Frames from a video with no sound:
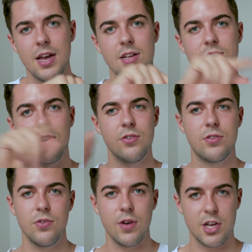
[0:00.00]
it's going
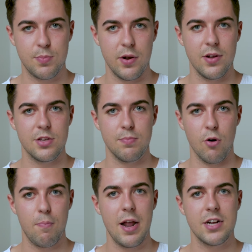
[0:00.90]
to experience
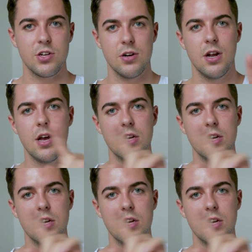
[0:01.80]
more pleasure